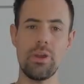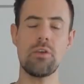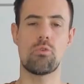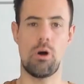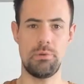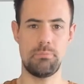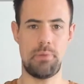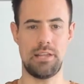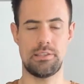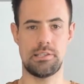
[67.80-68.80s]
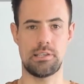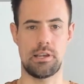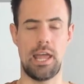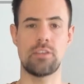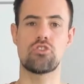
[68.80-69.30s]
Robert
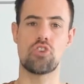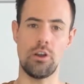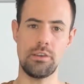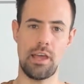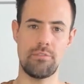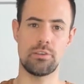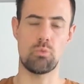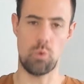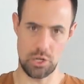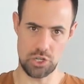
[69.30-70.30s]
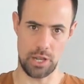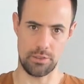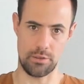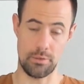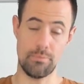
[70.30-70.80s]
Pattinson and John David
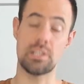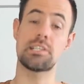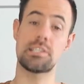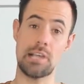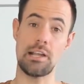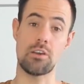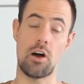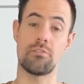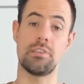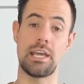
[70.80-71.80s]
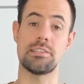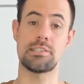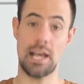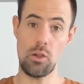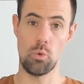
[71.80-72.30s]
Washington, the son of
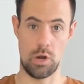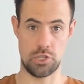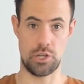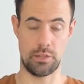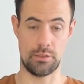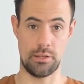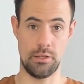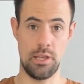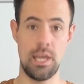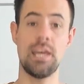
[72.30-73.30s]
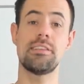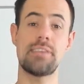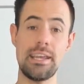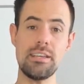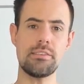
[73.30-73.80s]
Denzel Washington,
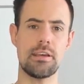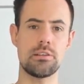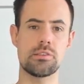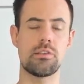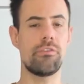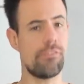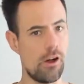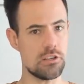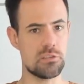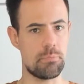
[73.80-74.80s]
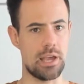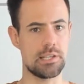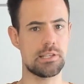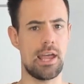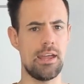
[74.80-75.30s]
Tenet tells the
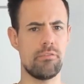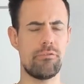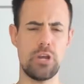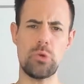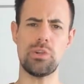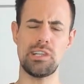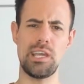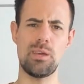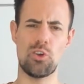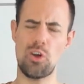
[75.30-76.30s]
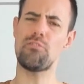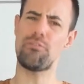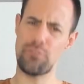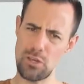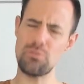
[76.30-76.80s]
fast-paced and frequently
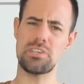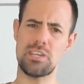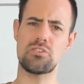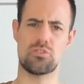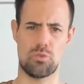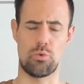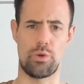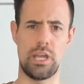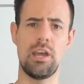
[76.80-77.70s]
confusing story